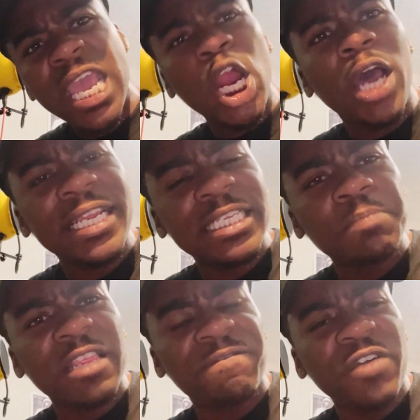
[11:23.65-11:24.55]
And all these
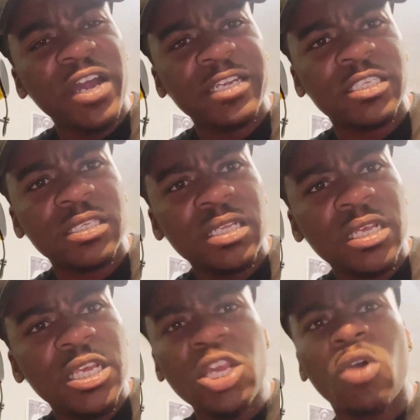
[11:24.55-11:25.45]
motherfuckers,
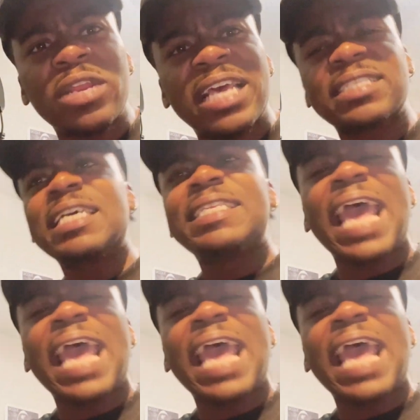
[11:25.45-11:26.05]
yo, that,